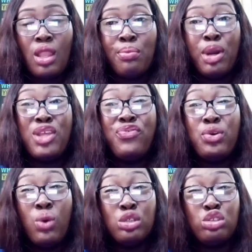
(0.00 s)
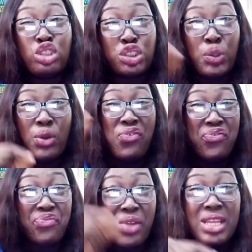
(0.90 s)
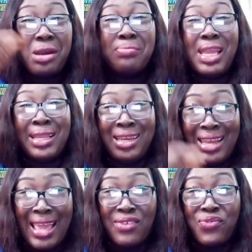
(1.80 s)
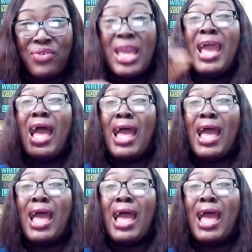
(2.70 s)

but if you want true freedom in life